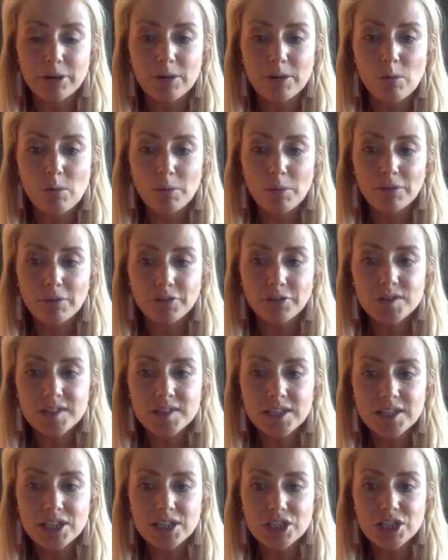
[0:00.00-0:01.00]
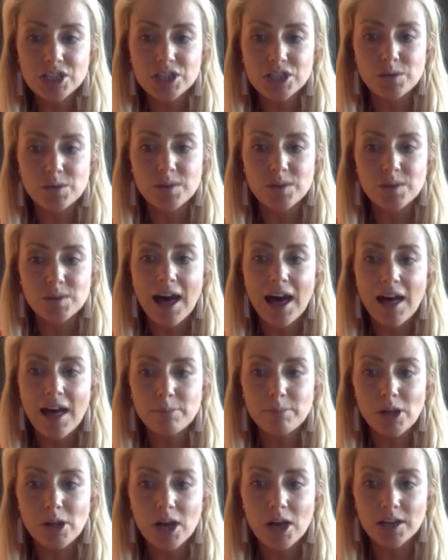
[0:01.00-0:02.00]
what we're first going to do is on the
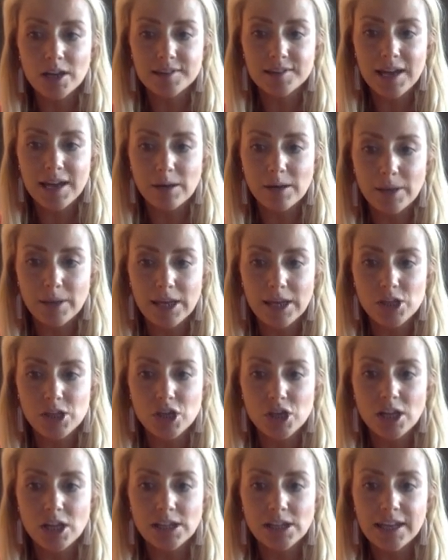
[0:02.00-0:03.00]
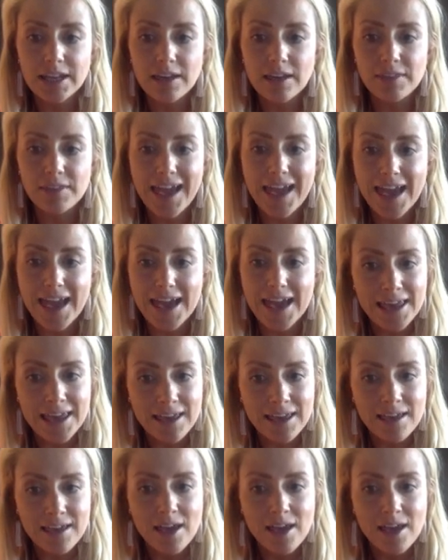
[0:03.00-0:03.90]
blog style page, click the A,